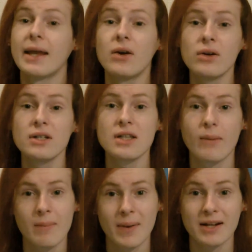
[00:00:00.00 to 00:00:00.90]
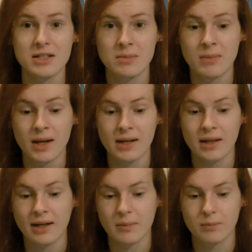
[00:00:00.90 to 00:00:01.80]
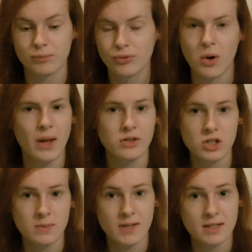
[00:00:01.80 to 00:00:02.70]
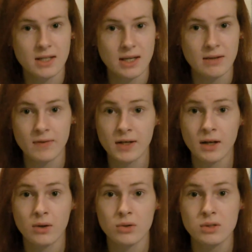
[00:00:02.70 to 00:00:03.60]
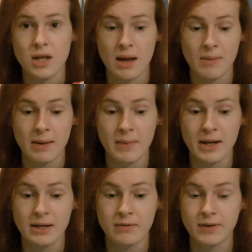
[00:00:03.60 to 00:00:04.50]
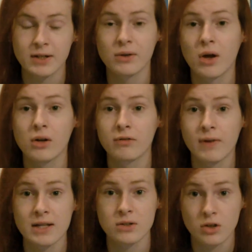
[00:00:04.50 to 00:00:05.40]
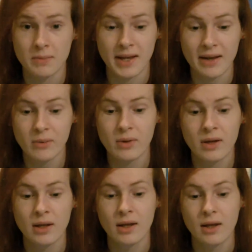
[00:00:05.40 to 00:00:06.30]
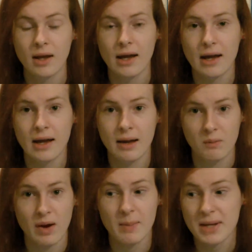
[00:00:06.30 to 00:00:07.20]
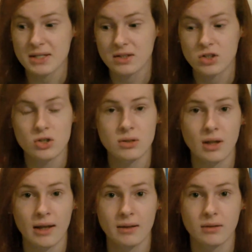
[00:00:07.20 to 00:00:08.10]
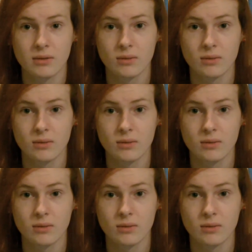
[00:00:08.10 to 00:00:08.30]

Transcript: In August, I went back to my like pro L G B T videos. Um, I made a video called Advice on Coming Out, where I basically just like